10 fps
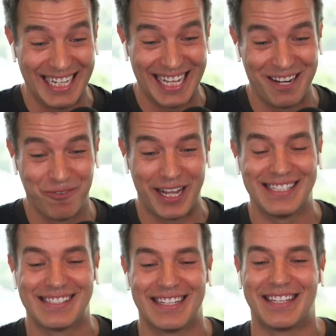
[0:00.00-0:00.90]
and
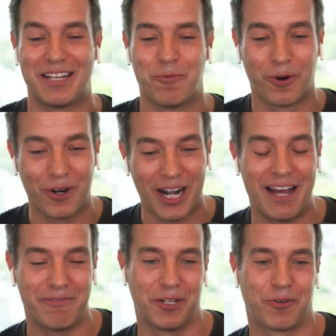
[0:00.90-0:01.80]
ways that they were
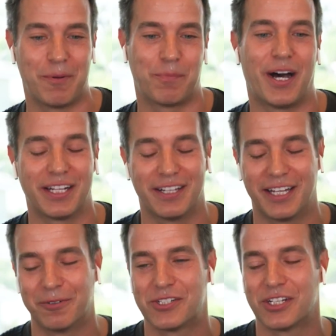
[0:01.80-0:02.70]
having great body
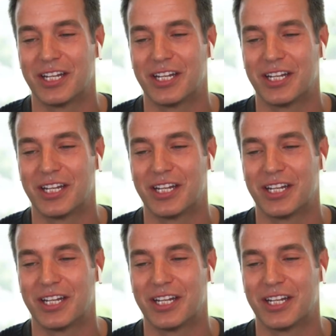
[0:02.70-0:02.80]
language and